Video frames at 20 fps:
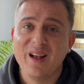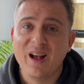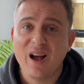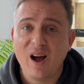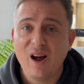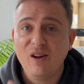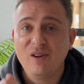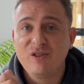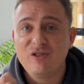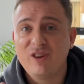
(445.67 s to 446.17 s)

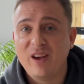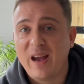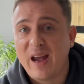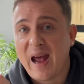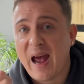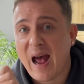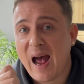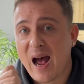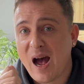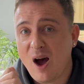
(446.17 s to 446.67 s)
I'll share
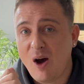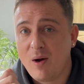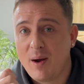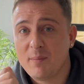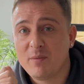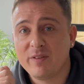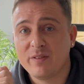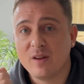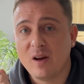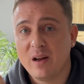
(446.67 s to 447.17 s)
how
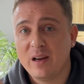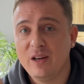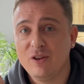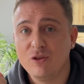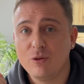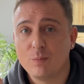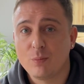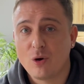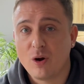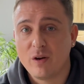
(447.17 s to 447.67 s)
I'm starting
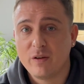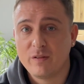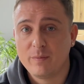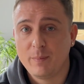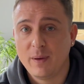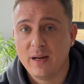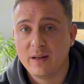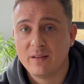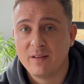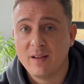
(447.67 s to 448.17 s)
to
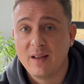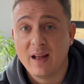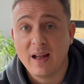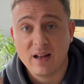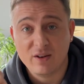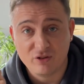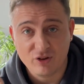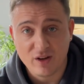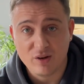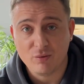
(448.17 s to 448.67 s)
prospect
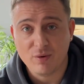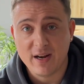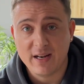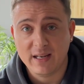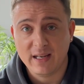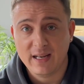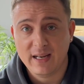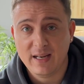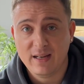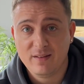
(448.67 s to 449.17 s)
and generate
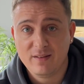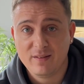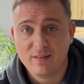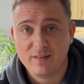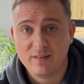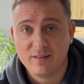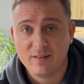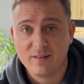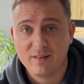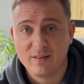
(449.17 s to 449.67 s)

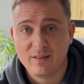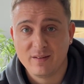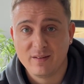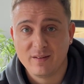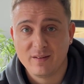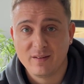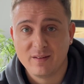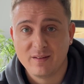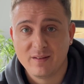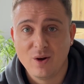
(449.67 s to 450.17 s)
leads,
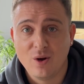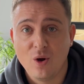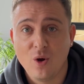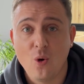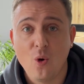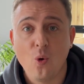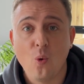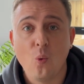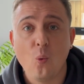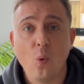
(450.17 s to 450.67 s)

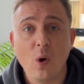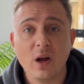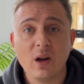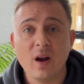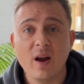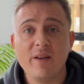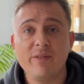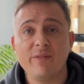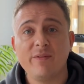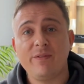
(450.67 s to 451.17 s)
what
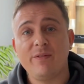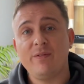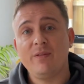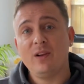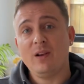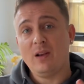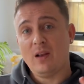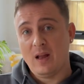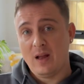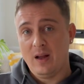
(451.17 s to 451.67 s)
I've
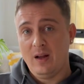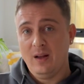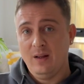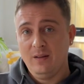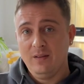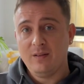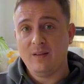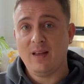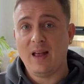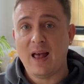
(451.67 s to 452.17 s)

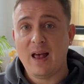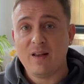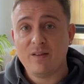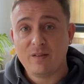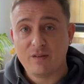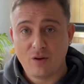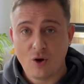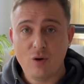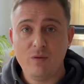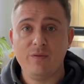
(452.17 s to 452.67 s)
learned
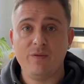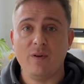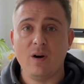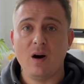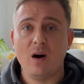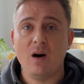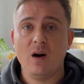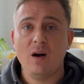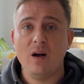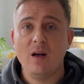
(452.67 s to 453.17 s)
so
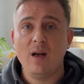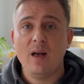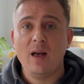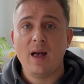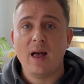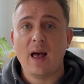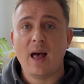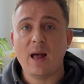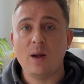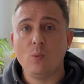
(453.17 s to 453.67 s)
far,
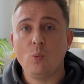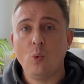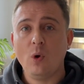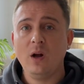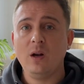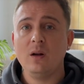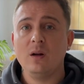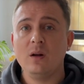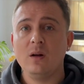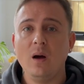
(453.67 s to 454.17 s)
and
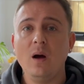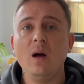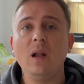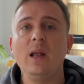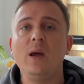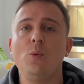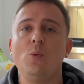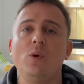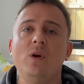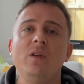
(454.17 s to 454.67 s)
what
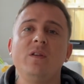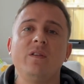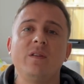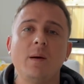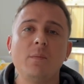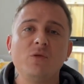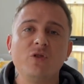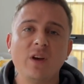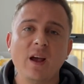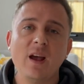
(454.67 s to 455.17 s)
early wins
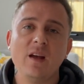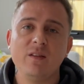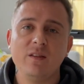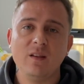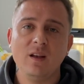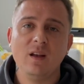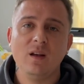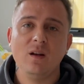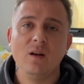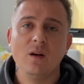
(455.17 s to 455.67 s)
I'm
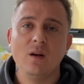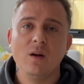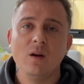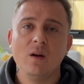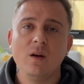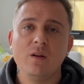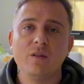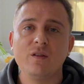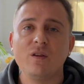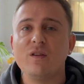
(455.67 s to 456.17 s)
chasing.
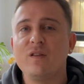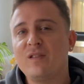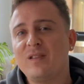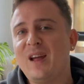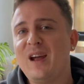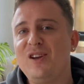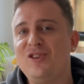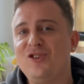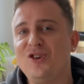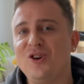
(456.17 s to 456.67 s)
So
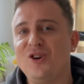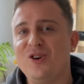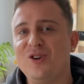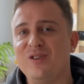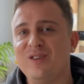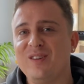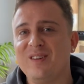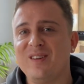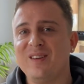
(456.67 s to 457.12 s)
stay tuned.